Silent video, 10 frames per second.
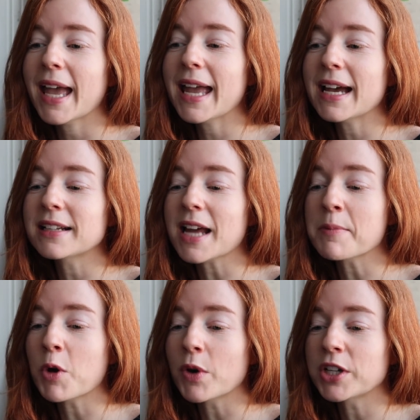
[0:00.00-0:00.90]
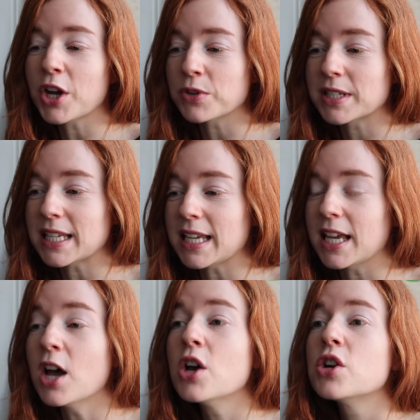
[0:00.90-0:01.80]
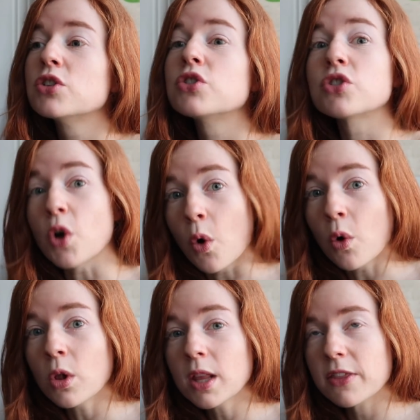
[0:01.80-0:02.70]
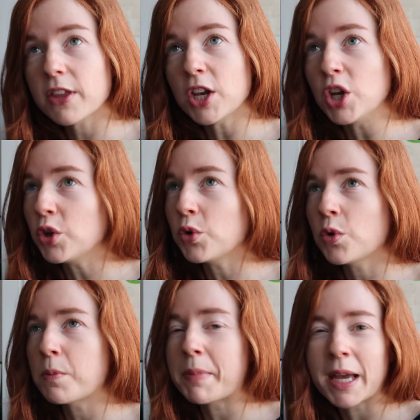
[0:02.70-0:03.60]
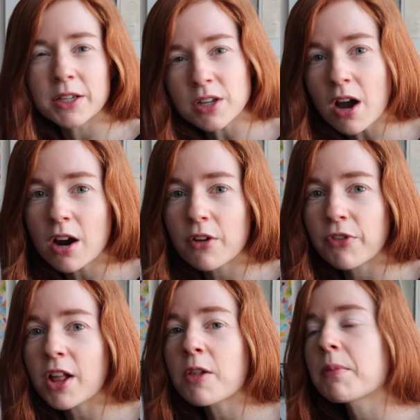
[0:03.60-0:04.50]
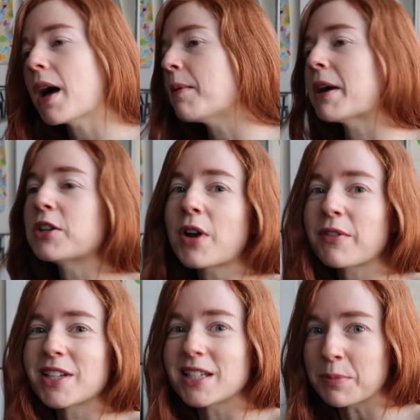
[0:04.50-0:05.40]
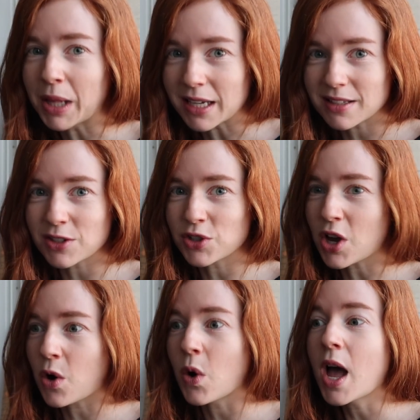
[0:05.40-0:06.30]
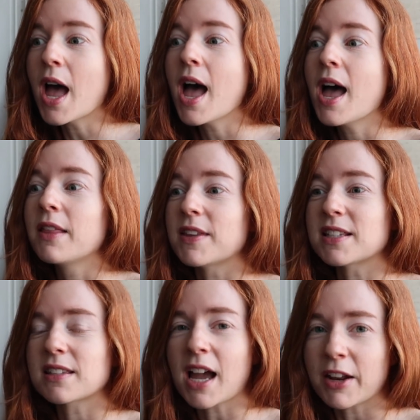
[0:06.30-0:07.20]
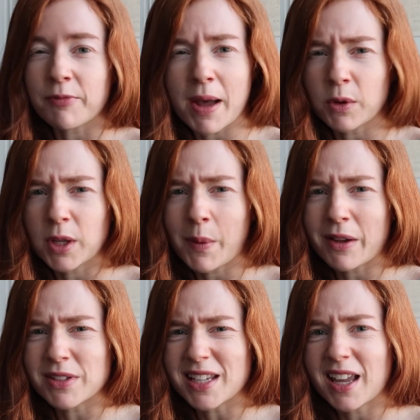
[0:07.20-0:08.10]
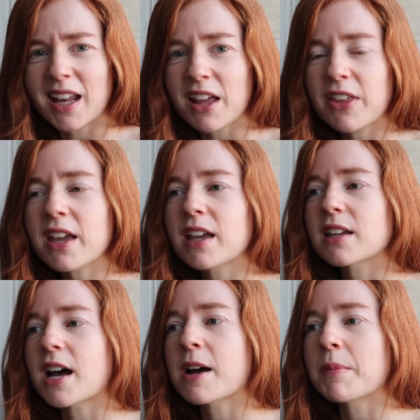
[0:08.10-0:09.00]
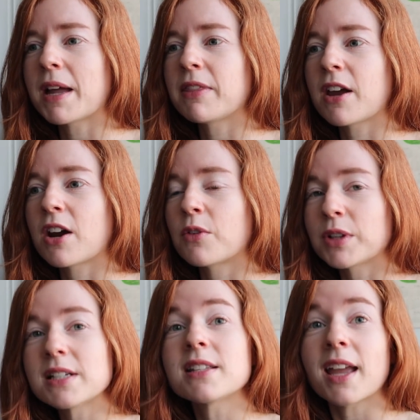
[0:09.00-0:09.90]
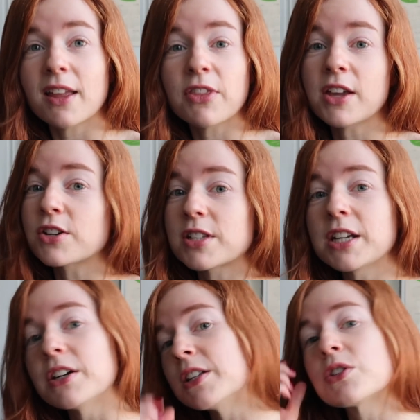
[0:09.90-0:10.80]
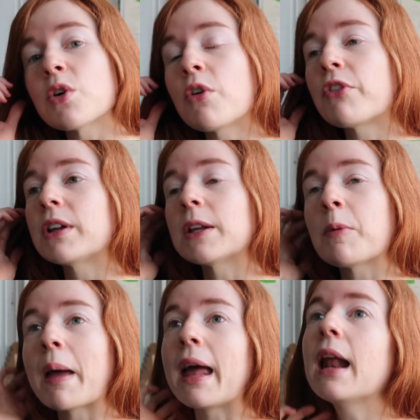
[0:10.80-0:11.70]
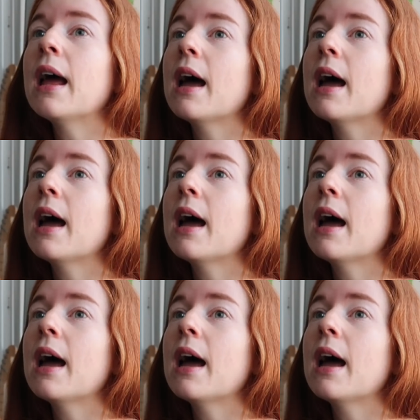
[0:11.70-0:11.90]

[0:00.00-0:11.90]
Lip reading: And I'm going to go see Seoul, the new Pixar film. I don't have Disney Plus, so this is kind of my only way of seeing it, I think. And they're releasing it in theaters here in Seoul for a little bit.